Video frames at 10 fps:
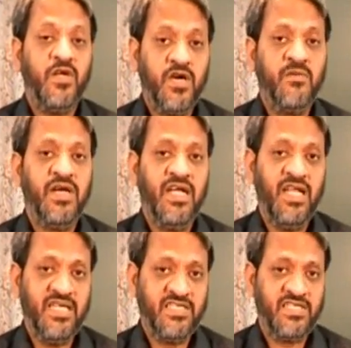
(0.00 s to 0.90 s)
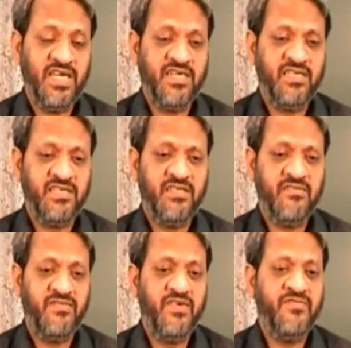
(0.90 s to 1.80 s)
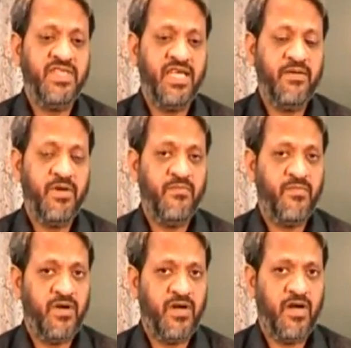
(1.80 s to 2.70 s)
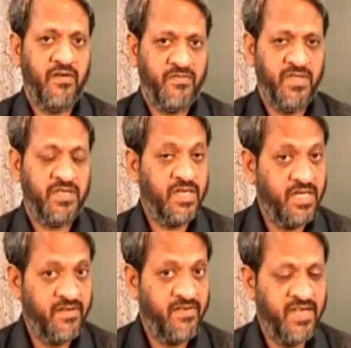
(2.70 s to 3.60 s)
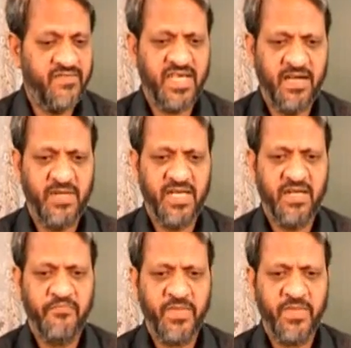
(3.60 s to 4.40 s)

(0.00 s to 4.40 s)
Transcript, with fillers: normal lens that is the 50 mm of the 35 camera